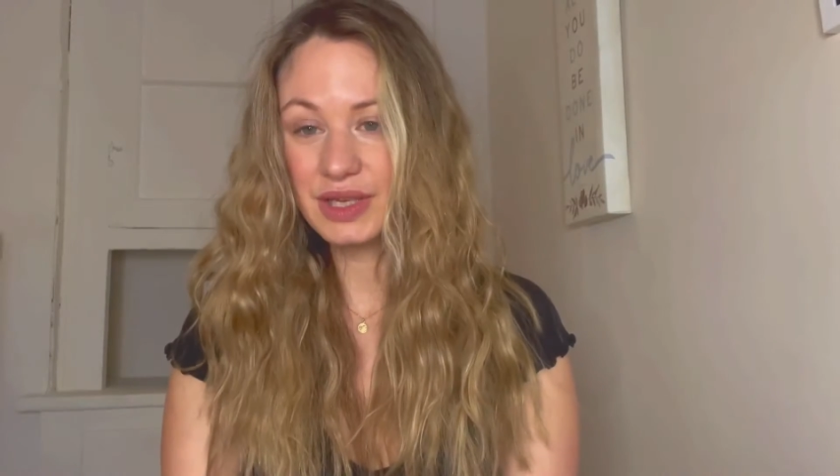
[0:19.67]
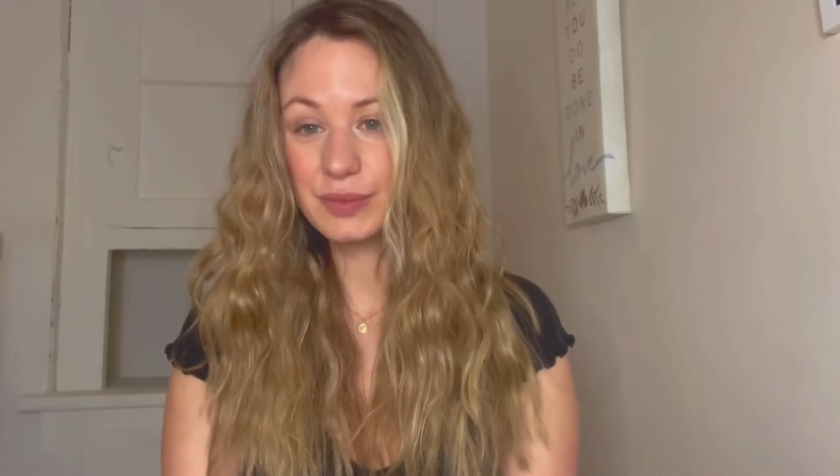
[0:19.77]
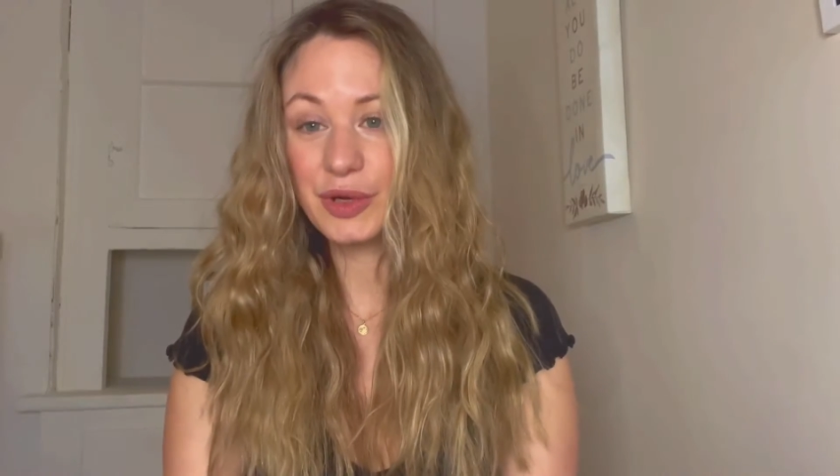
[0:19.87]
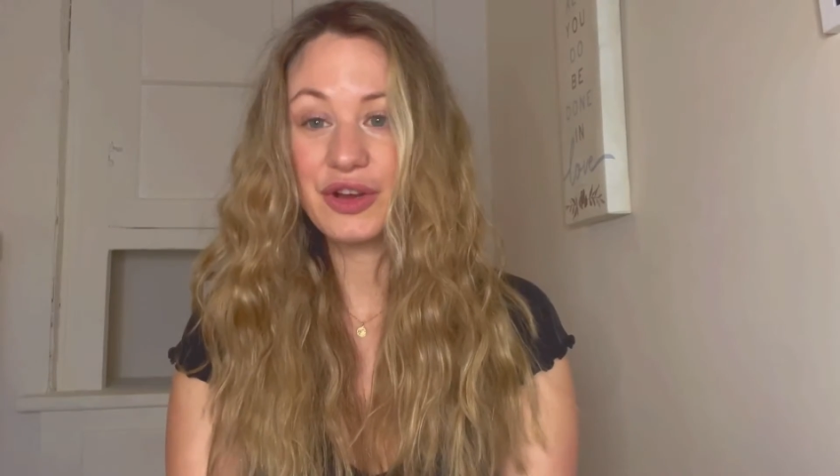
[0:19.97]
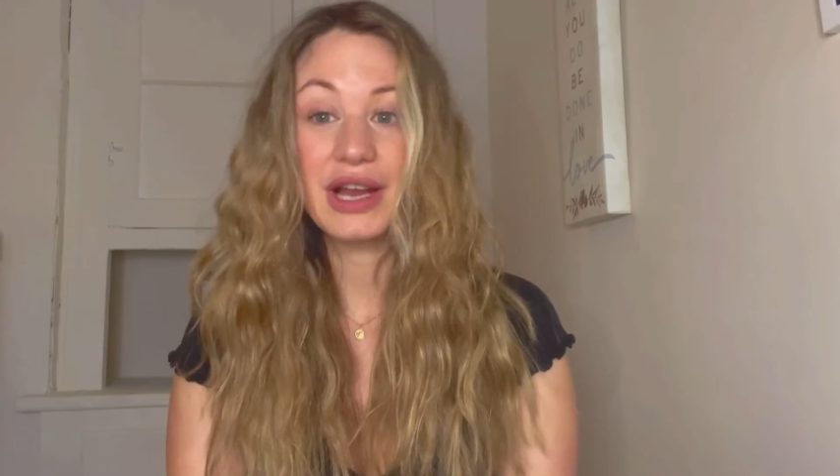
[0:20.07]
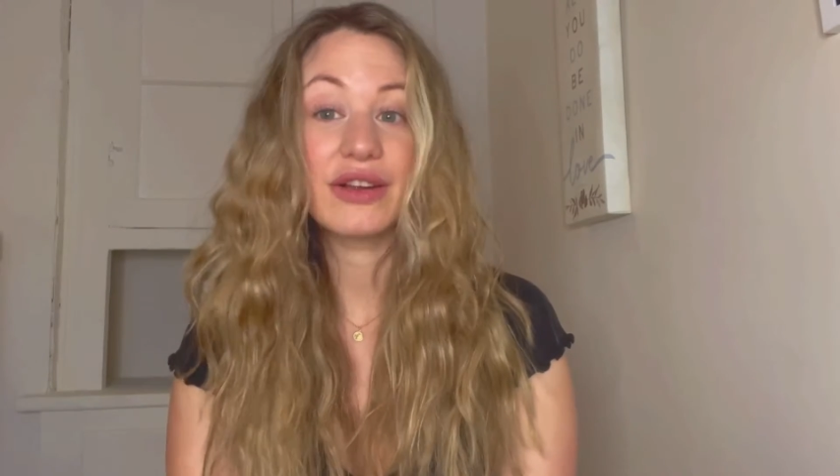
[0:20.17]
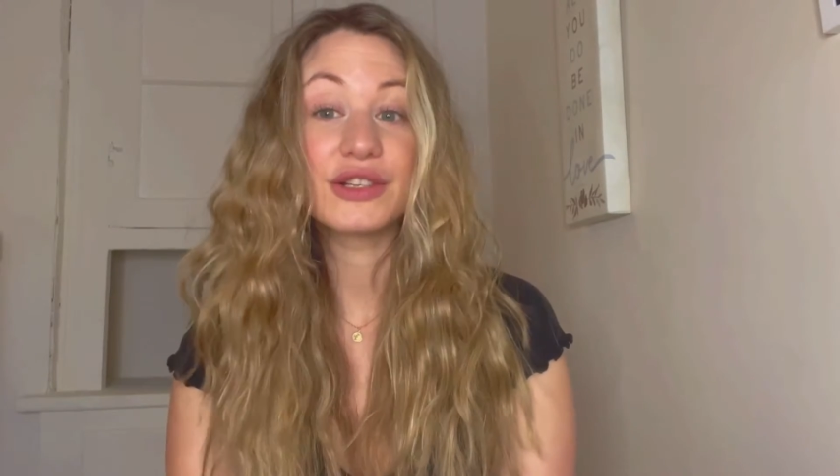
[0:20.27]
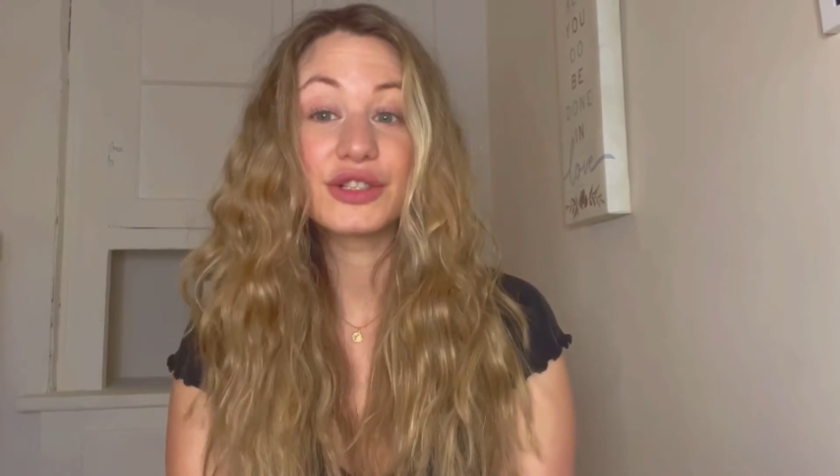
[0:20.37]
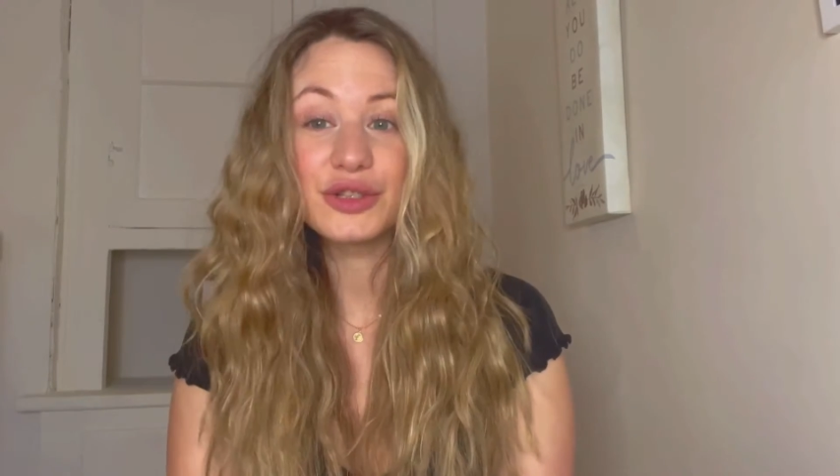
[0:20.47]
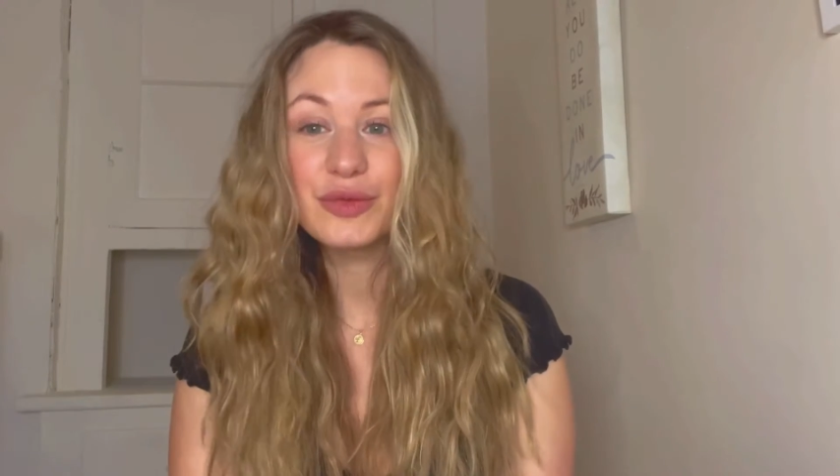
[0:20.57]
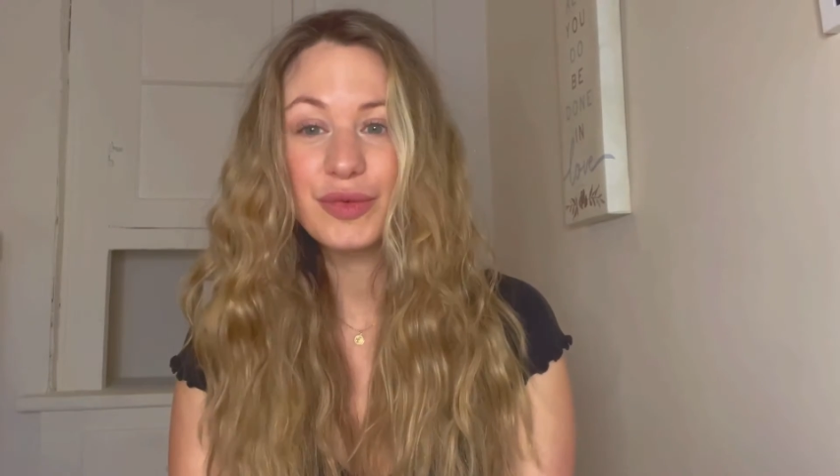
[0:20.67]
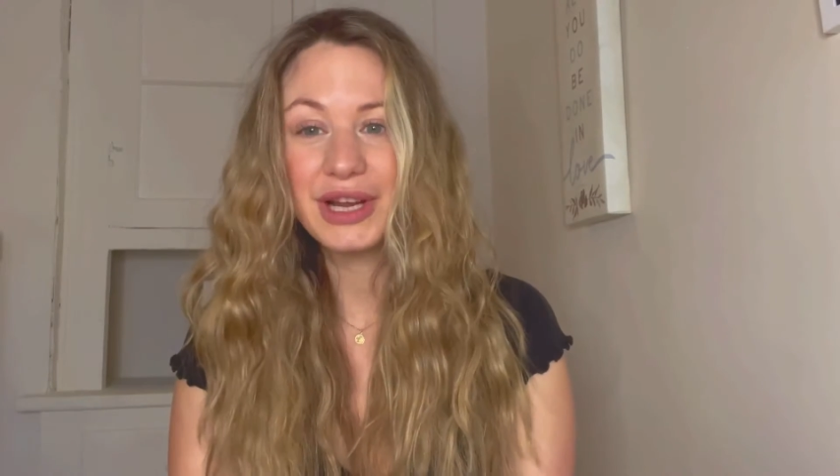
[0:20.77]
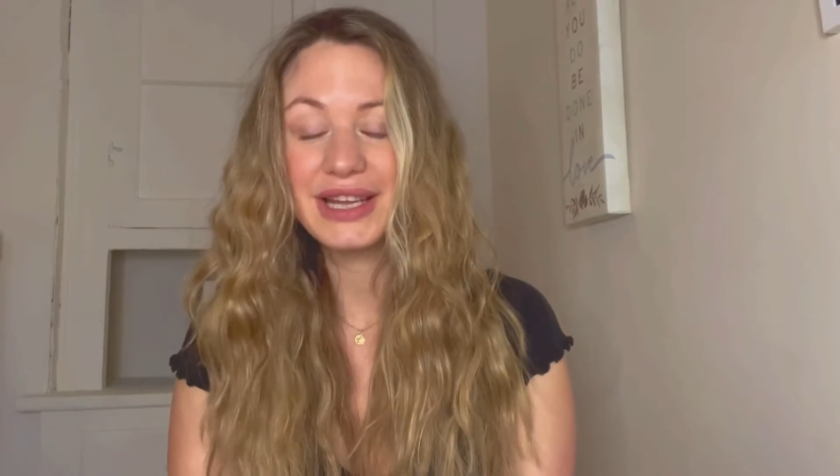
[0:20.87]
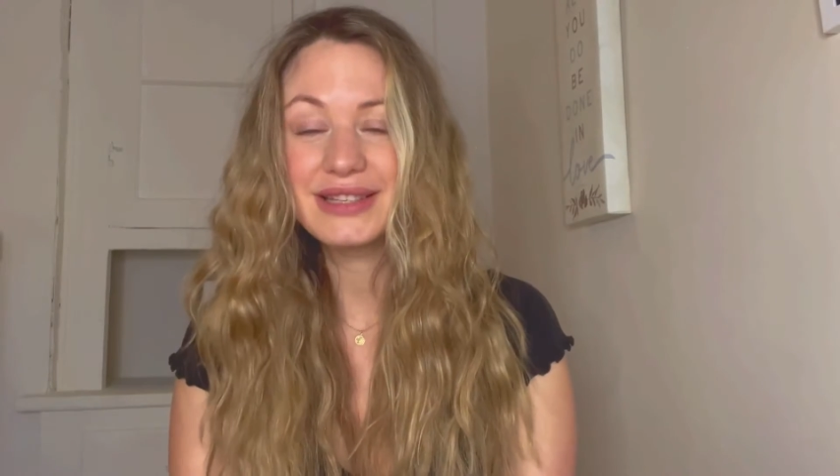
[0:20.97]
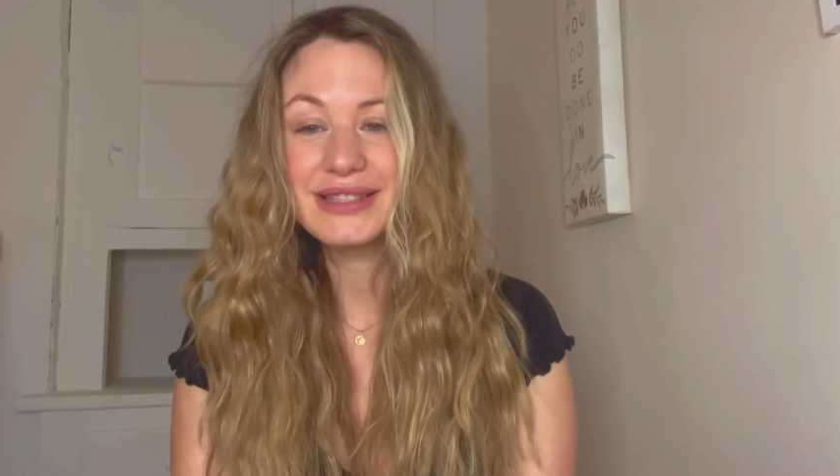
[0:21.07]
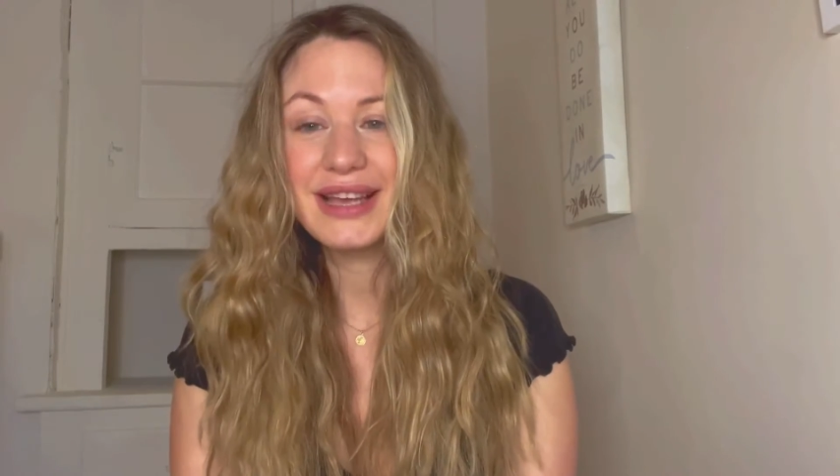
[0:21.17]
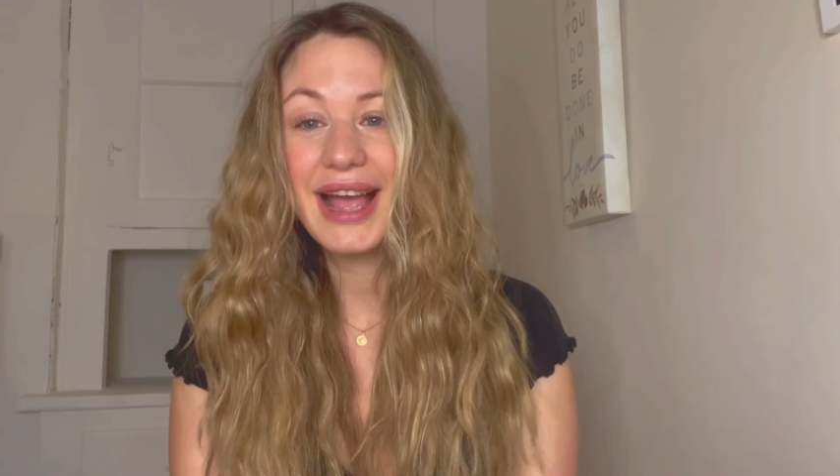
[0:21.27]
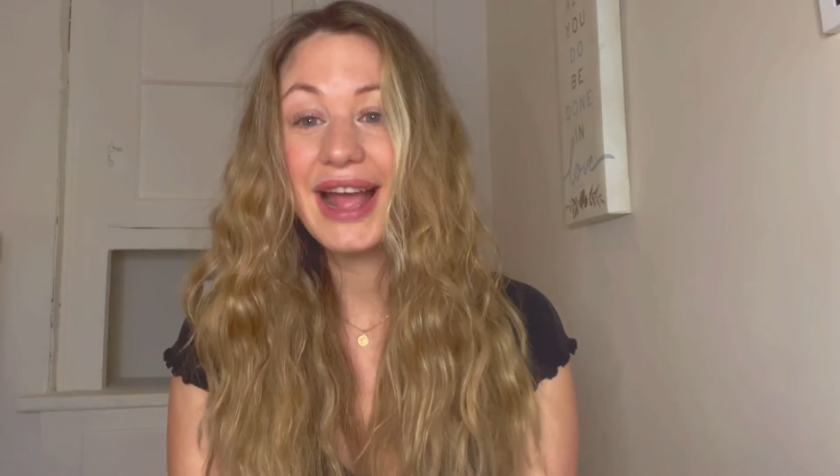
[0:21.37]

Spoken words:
is put your hair in 2 braids